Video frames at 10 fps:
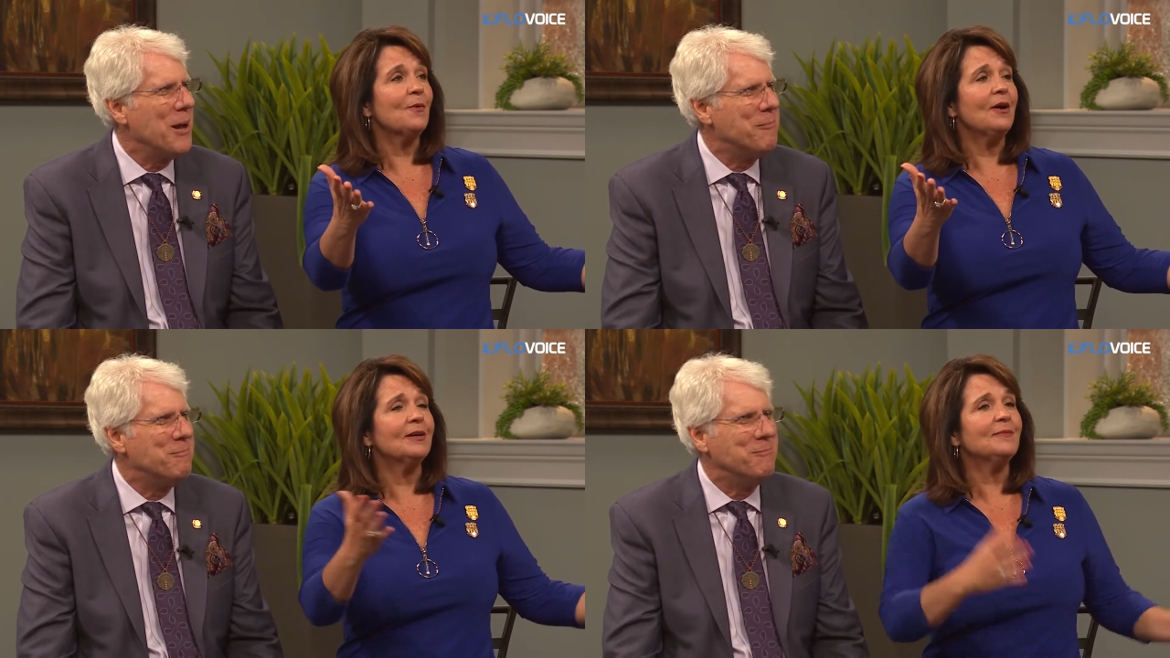
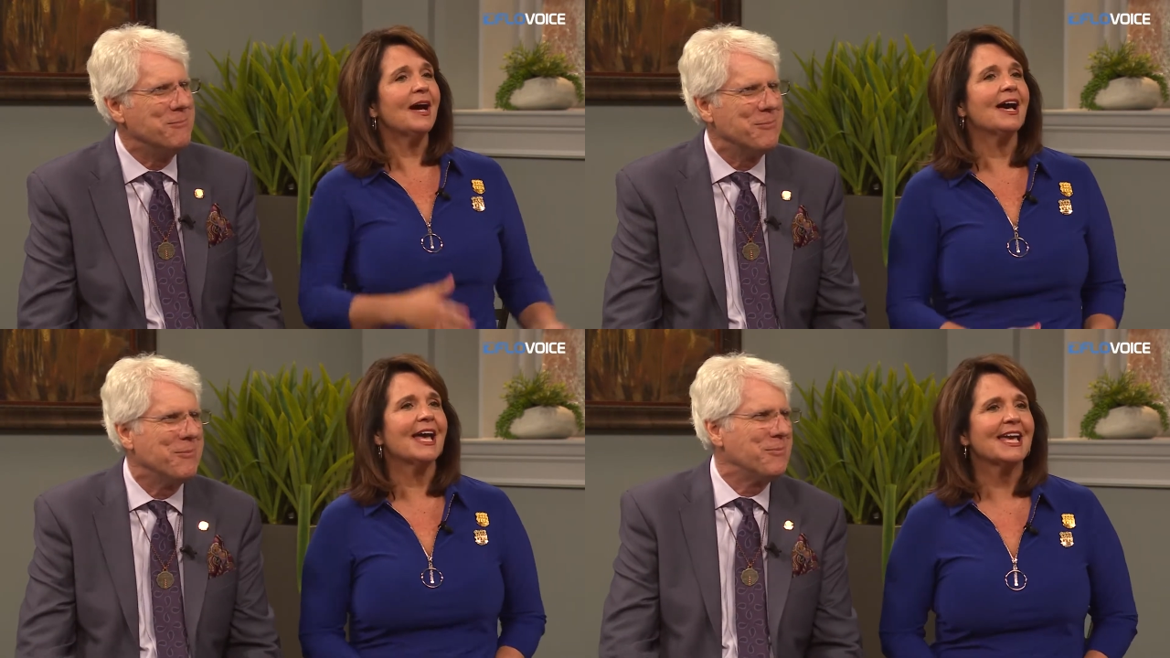Speaker 1: Welcome
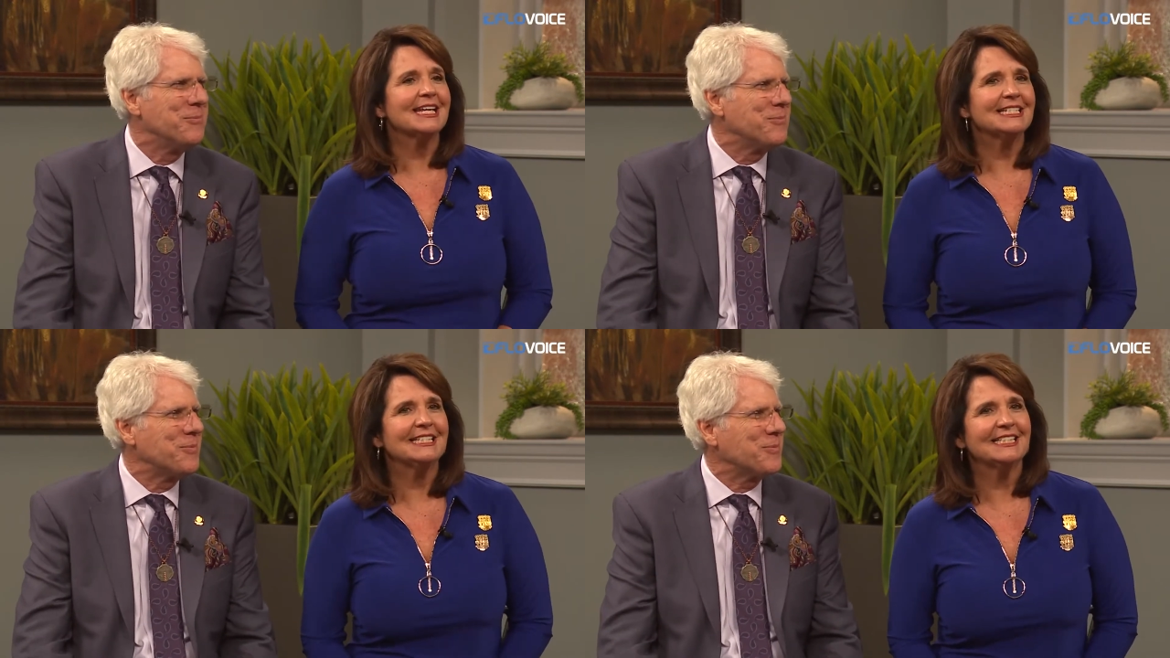
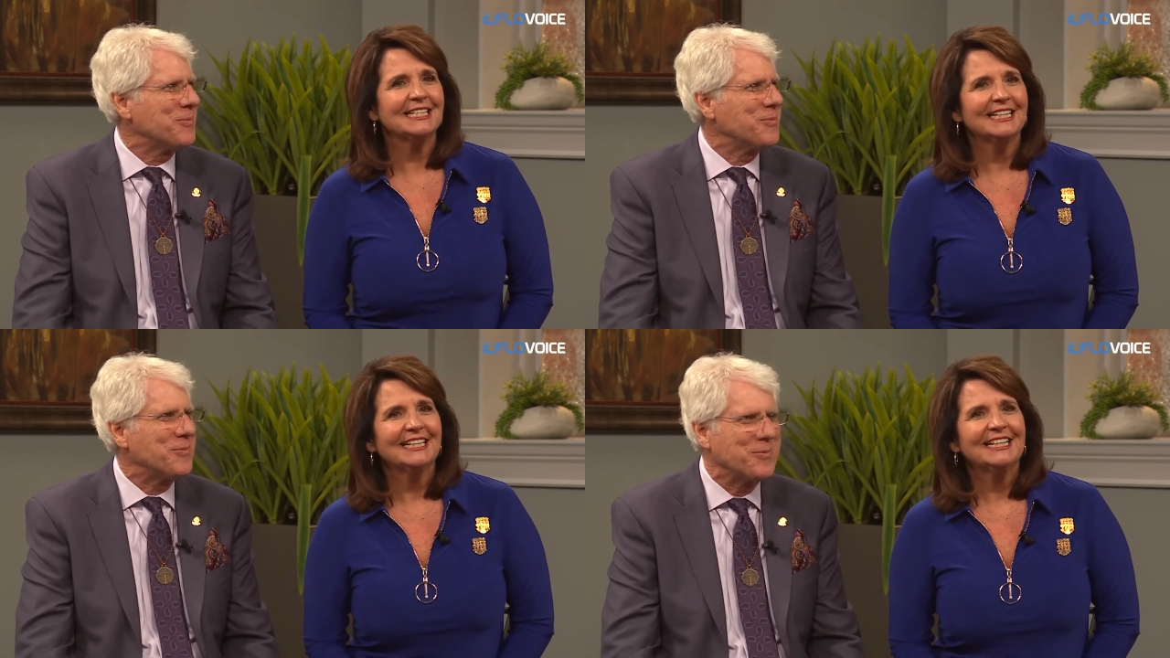guys.
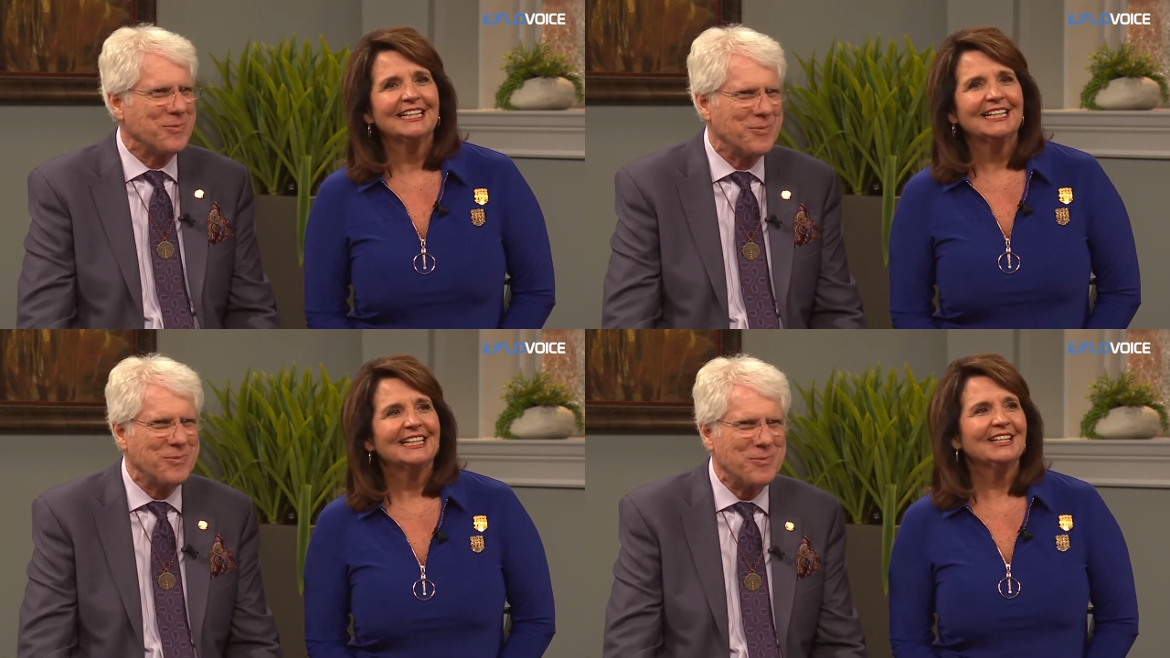Good
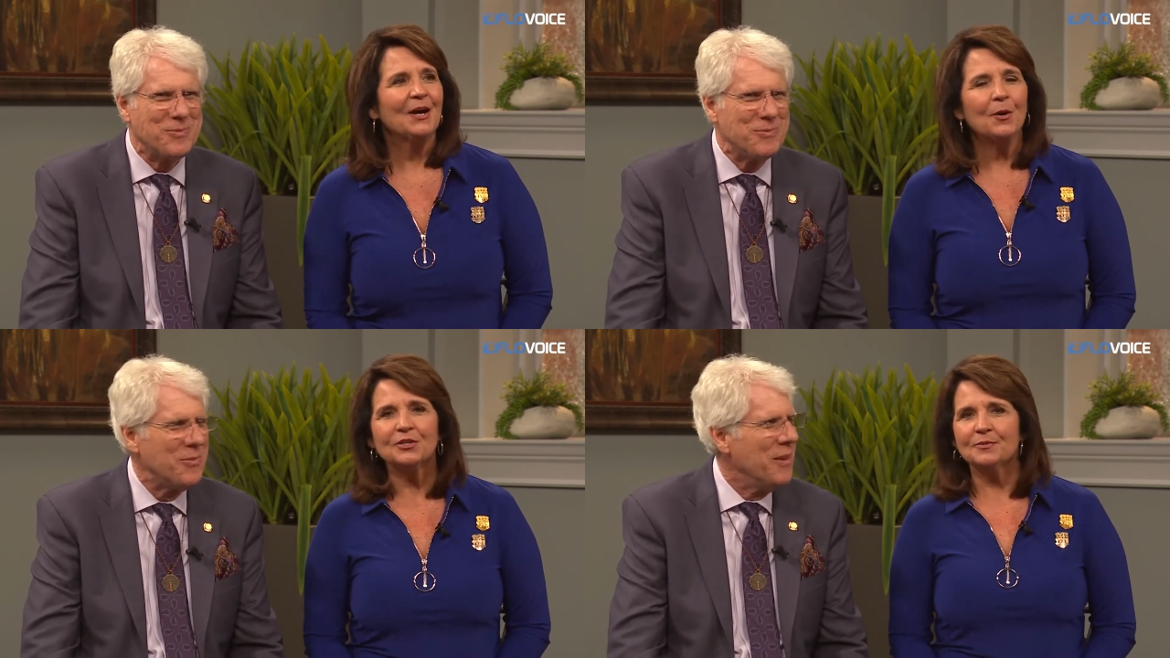morning.
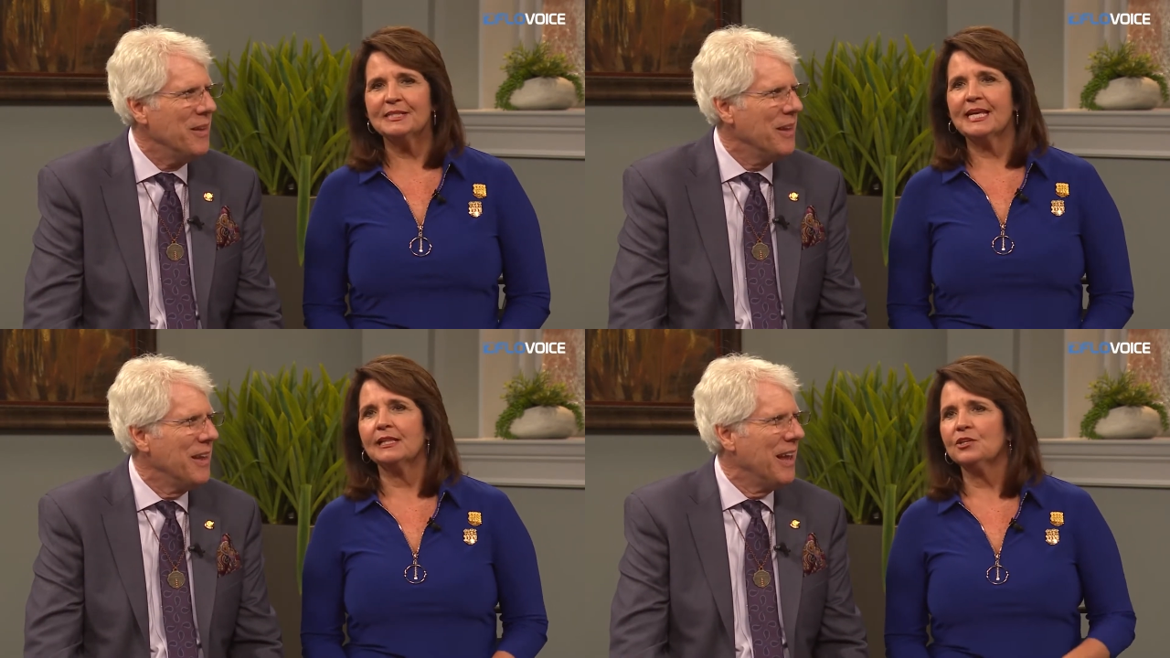Hello. Or should
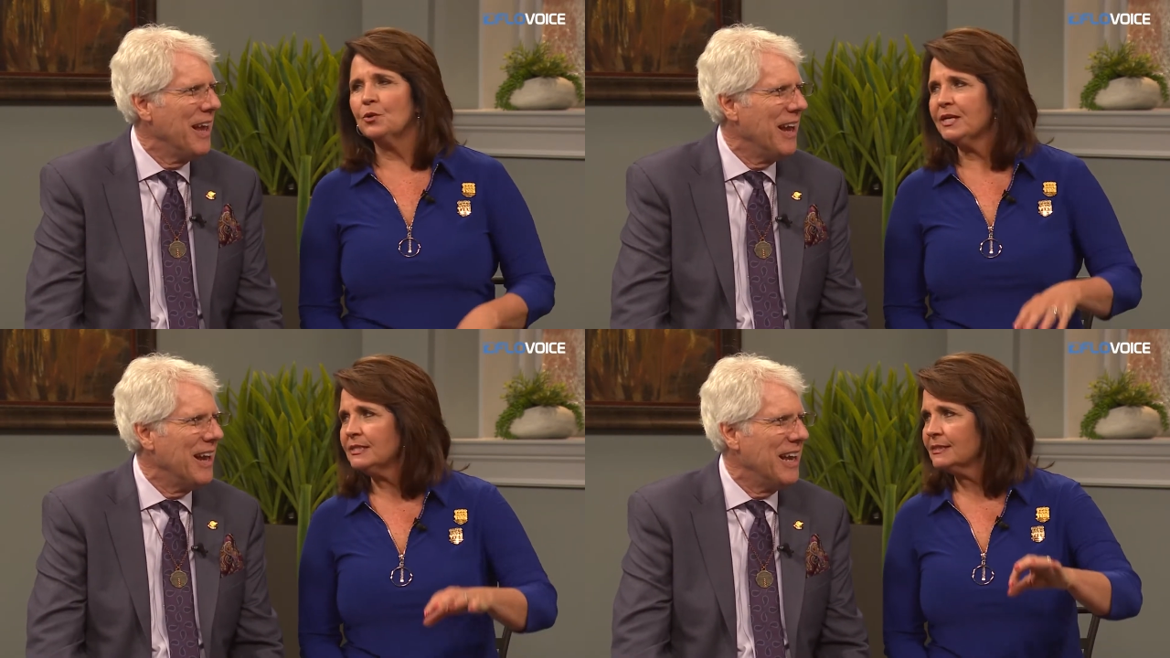we say Illinois?